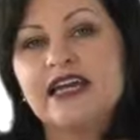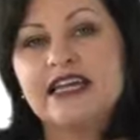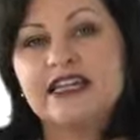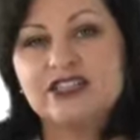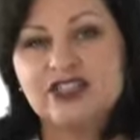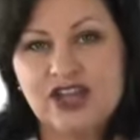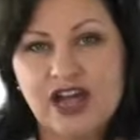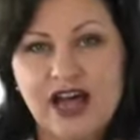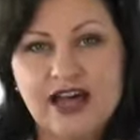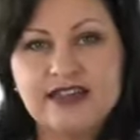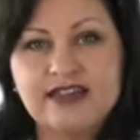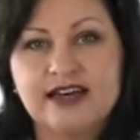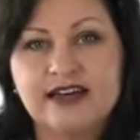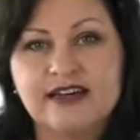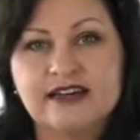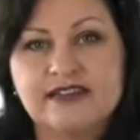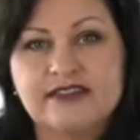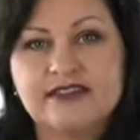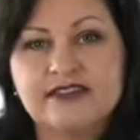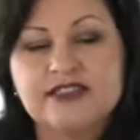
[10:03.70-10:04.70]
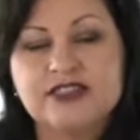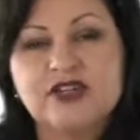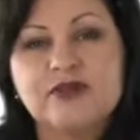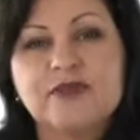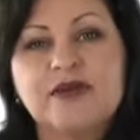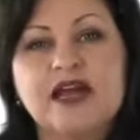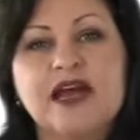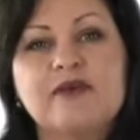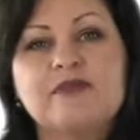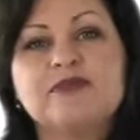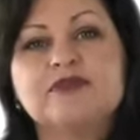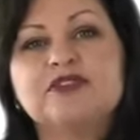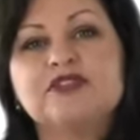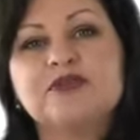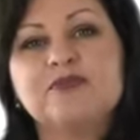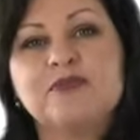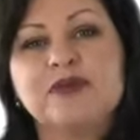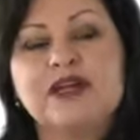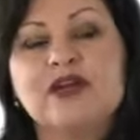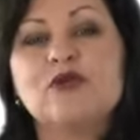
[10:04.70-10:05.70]
each other to be able
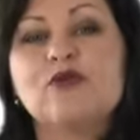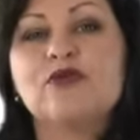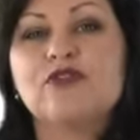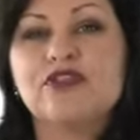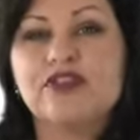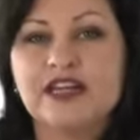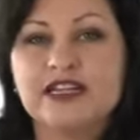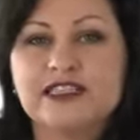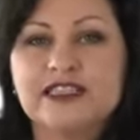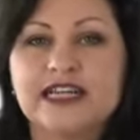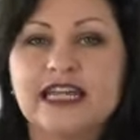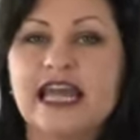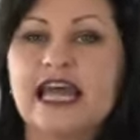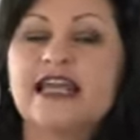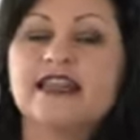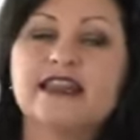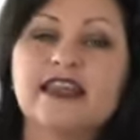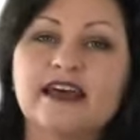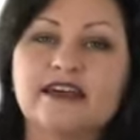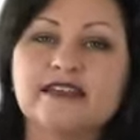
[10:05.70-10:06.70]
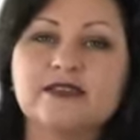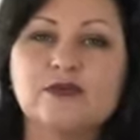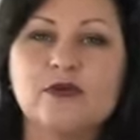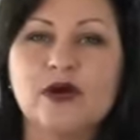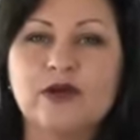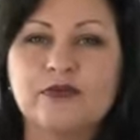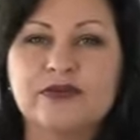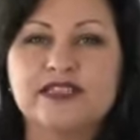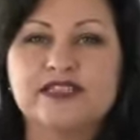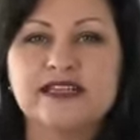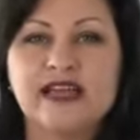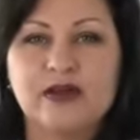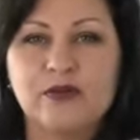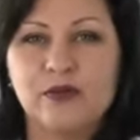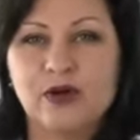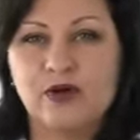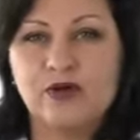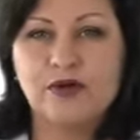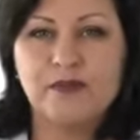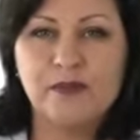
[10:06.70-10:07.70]
to be authentic. And that's why we say
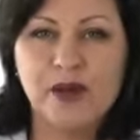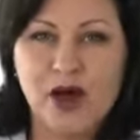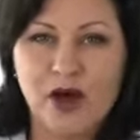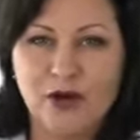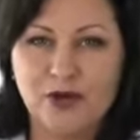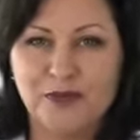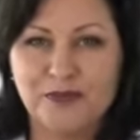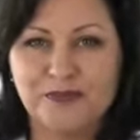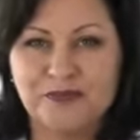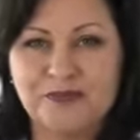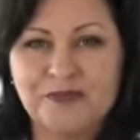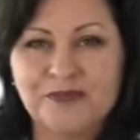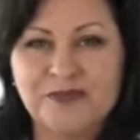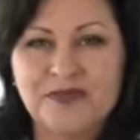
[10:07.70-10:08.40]
welcome home.